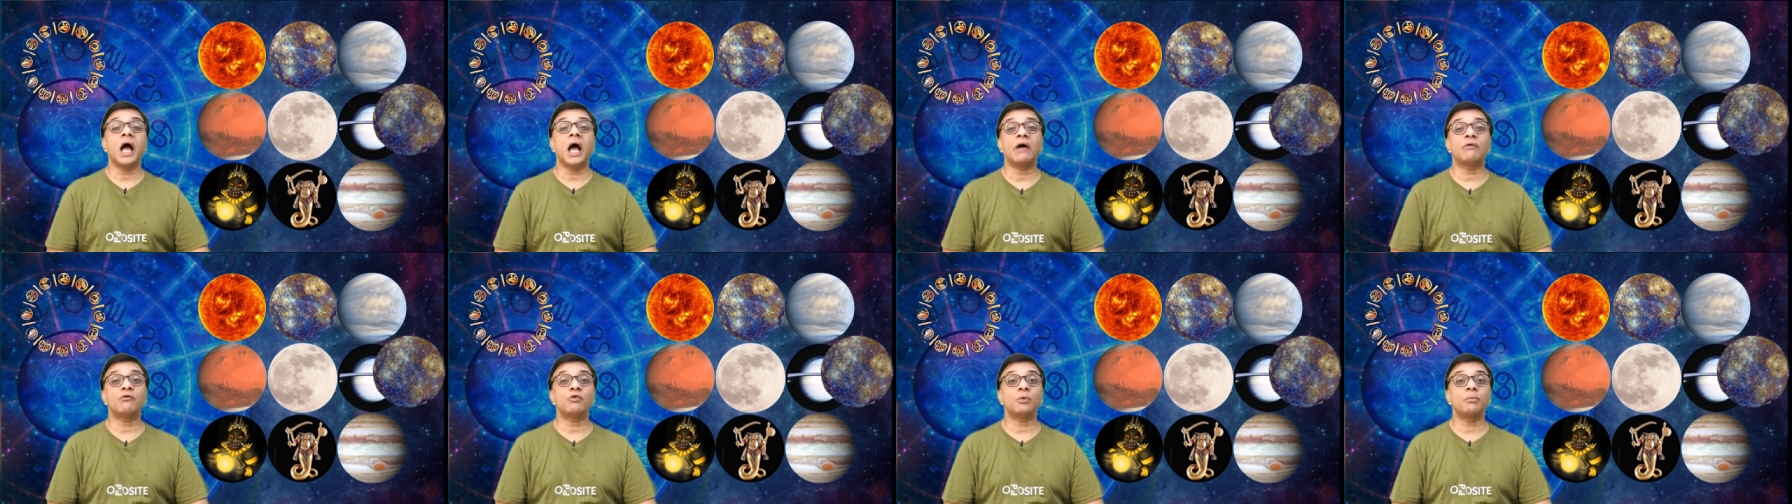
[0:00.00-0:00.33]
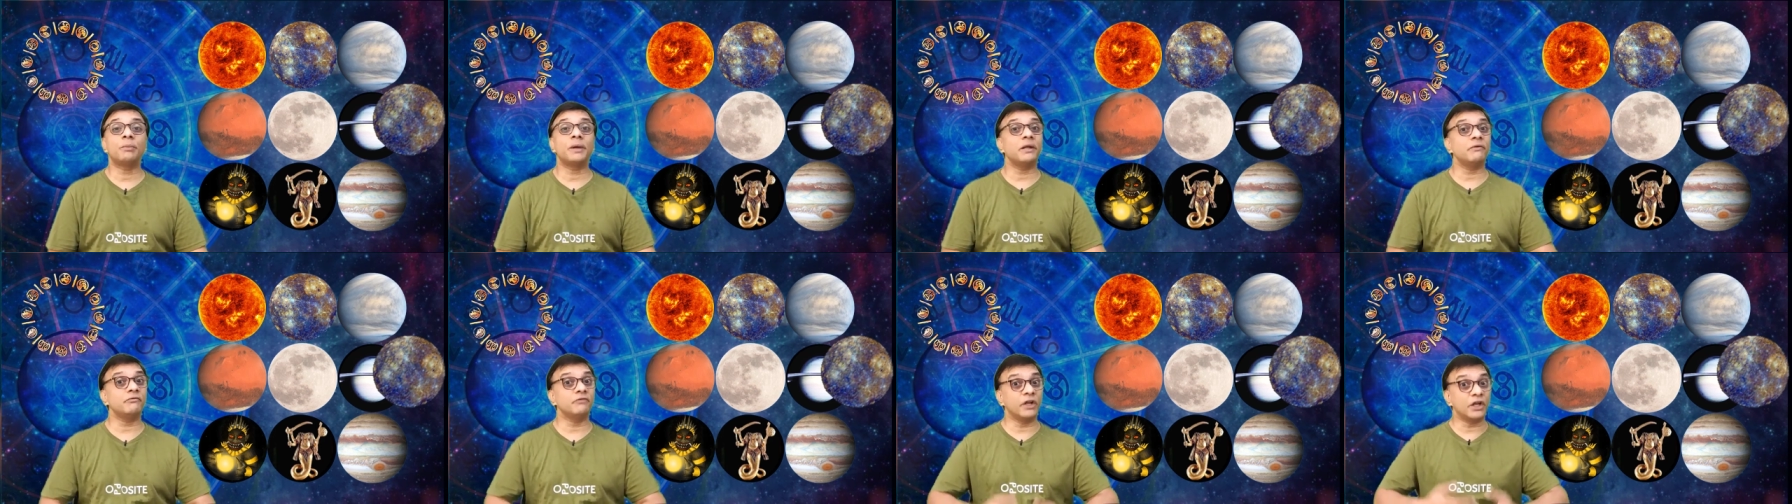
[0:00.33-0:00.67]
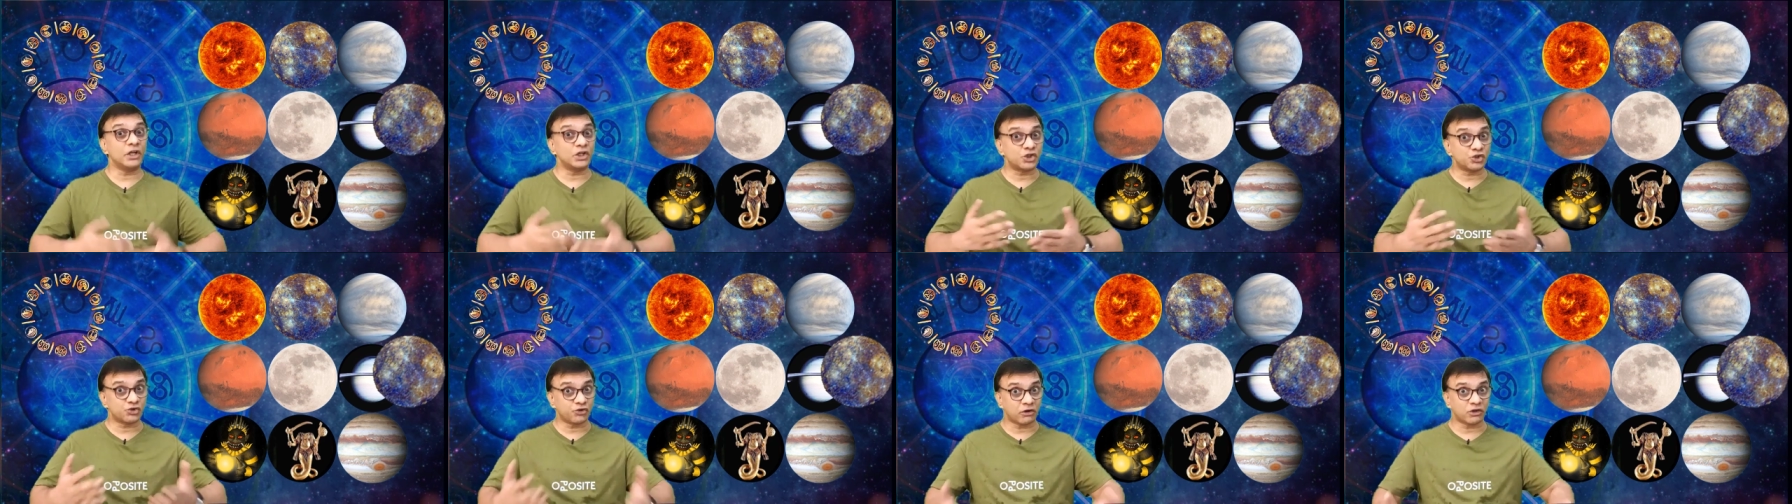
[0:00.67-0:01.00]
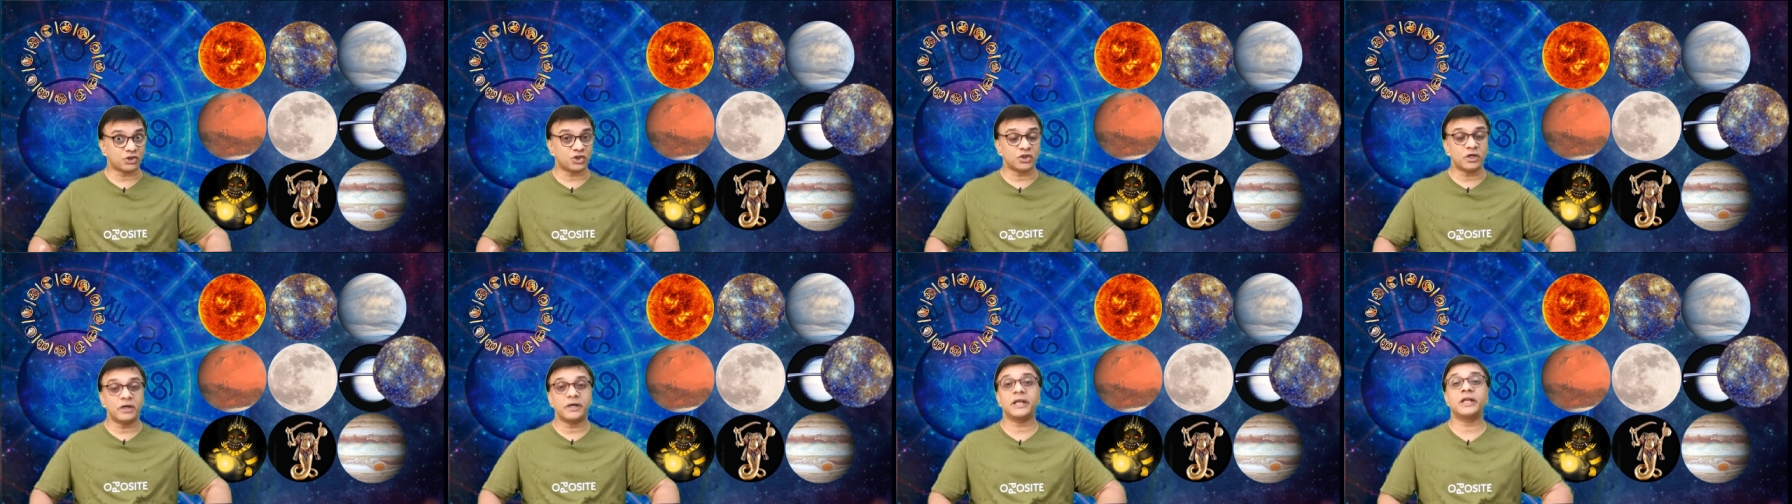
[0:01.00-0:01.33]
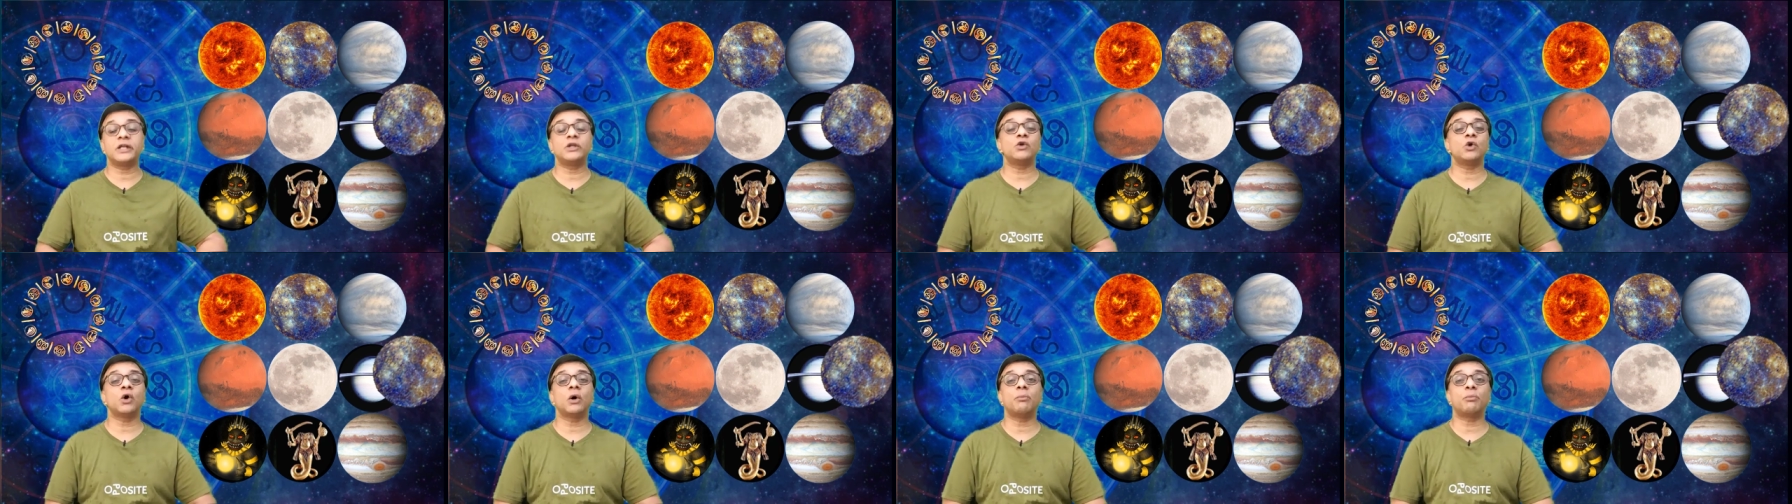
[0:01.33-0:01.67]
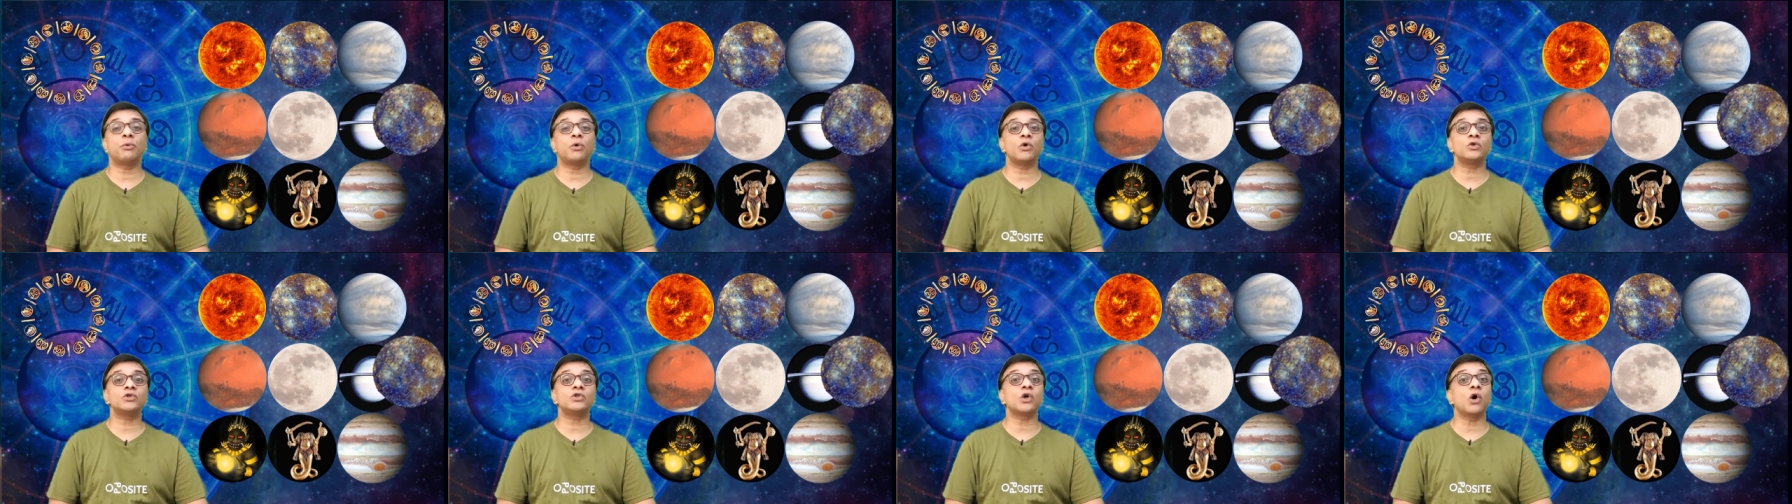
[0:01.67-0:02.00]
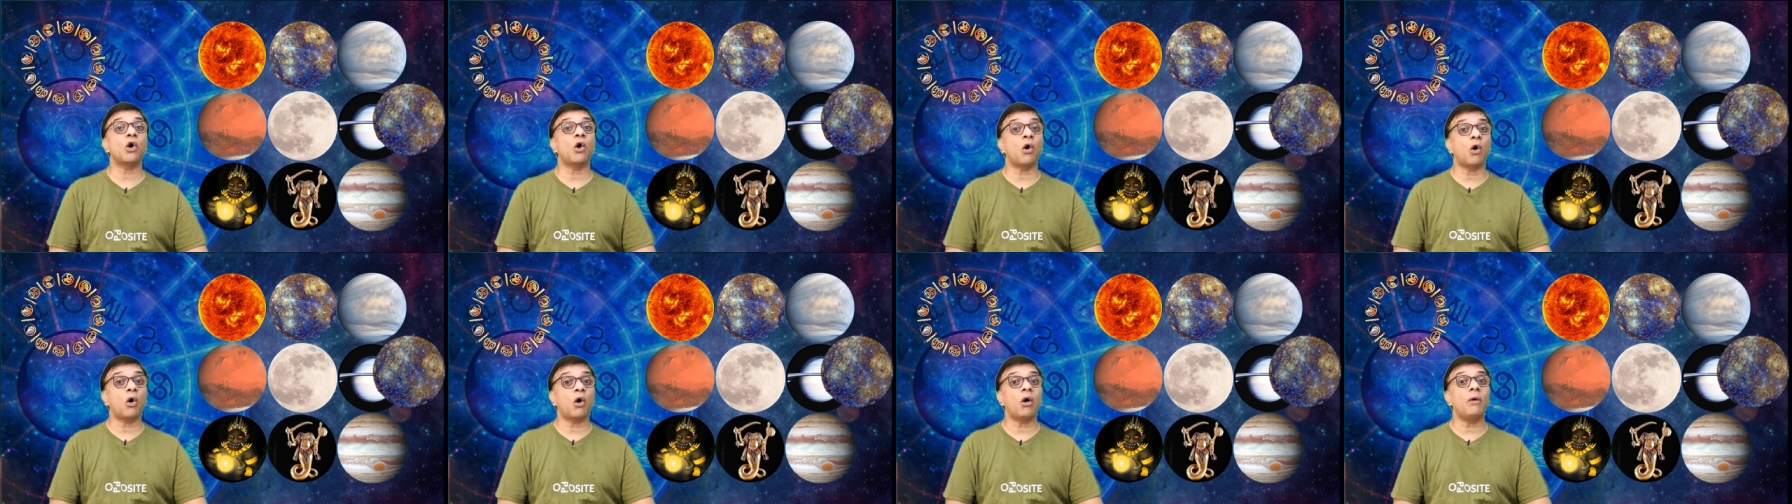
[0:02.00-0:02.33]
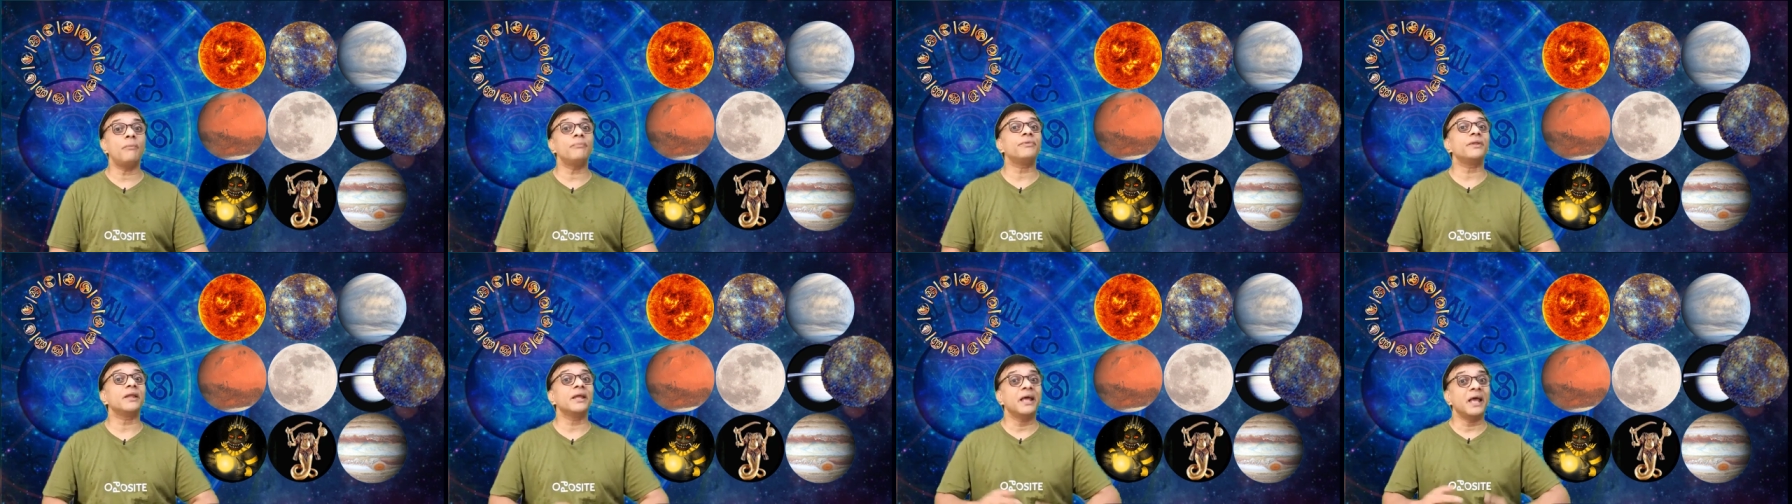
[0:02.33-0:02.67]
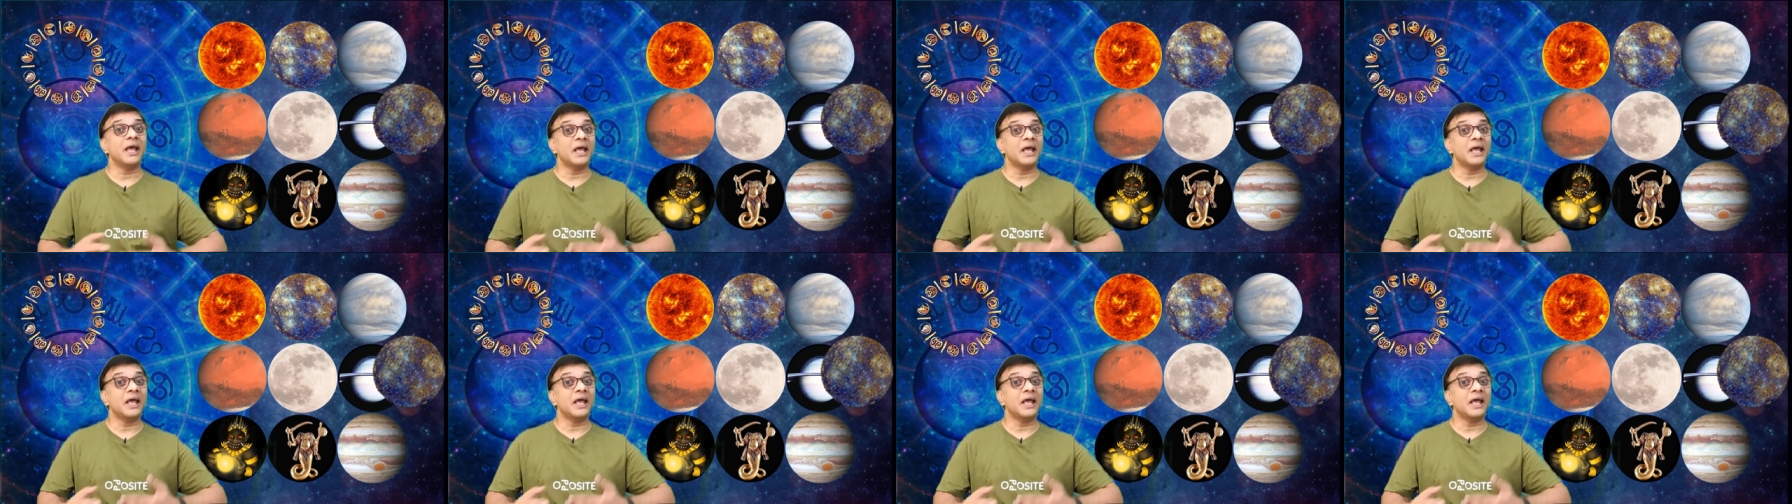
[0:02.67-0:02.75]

have you been very structured in your approach or